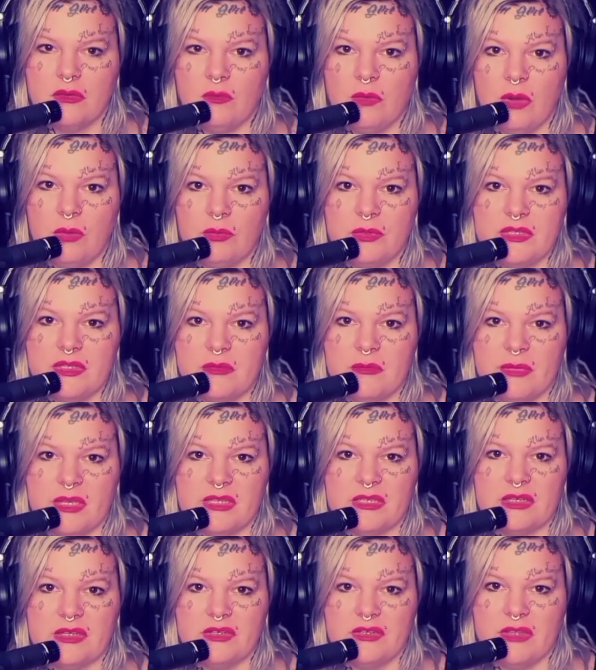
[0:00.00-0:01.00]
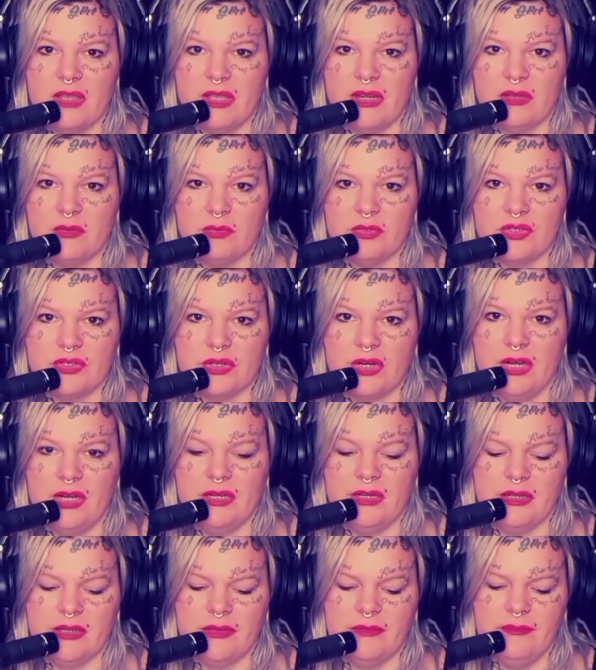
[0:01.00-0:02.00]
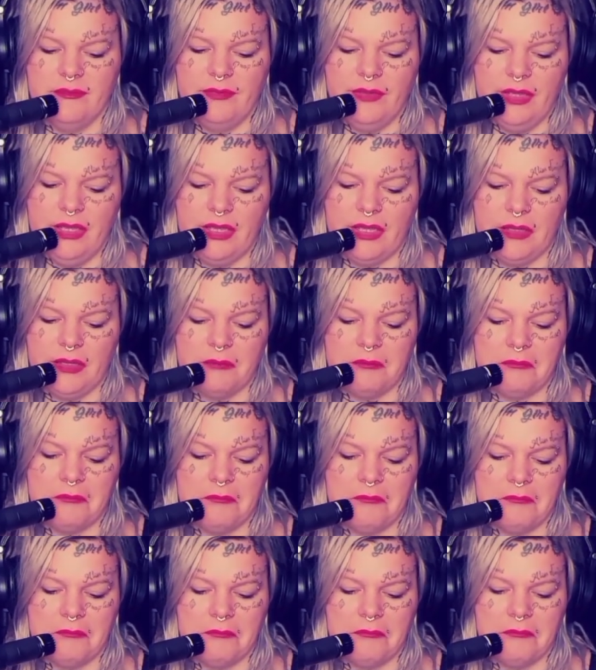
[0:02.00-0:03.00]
So what was the message that it was trying to convey?